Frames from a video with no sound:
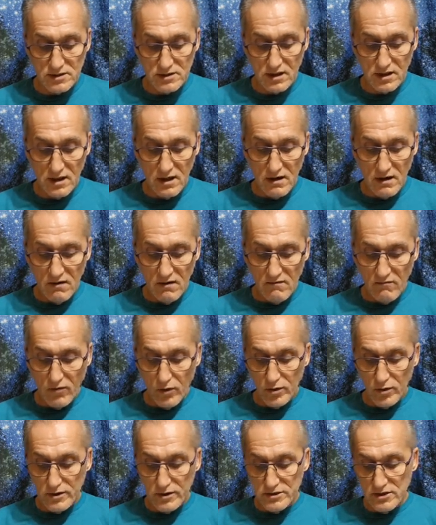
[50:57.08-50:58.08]
In the light
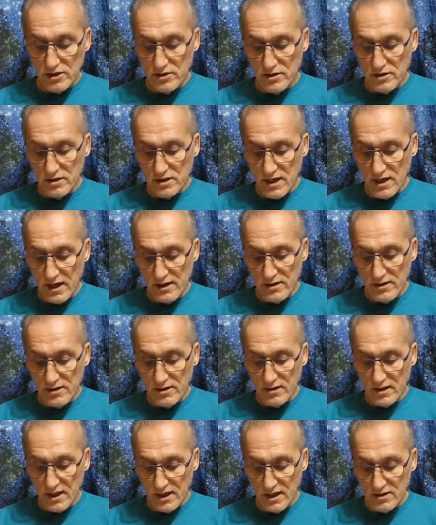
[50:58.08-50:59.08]
of what occurred
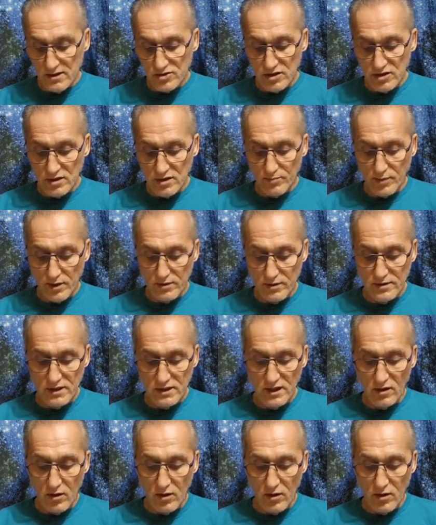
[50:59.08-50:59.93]
later, it